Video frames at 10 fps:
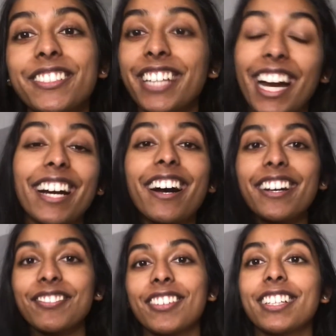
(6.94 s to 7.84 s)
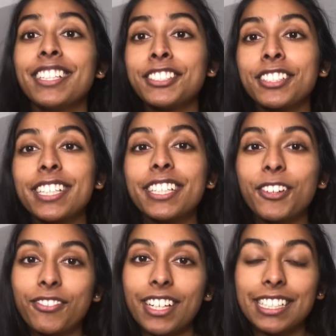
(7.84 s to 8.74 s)
yeah, I've literally
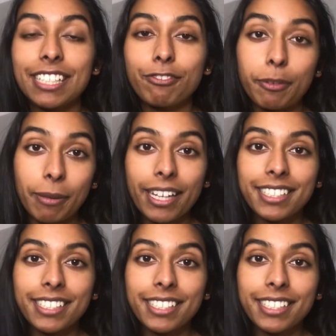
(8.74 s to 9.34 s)
got ready for bed